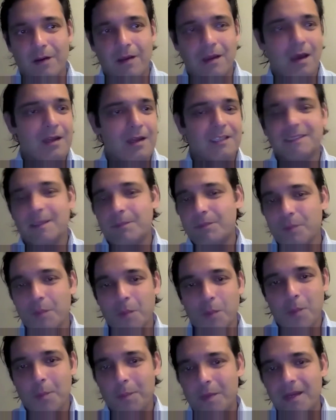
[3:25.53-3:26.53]
unacceptable
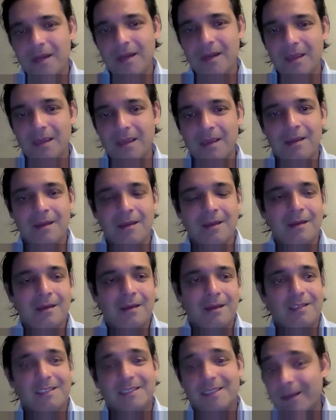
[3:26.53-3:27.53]
morbidity,
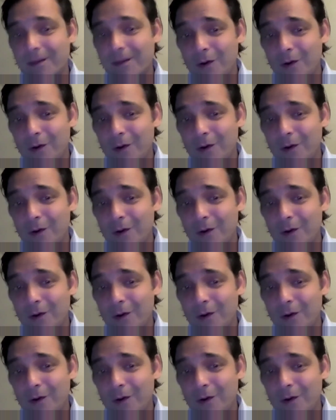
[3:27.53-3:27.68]
a second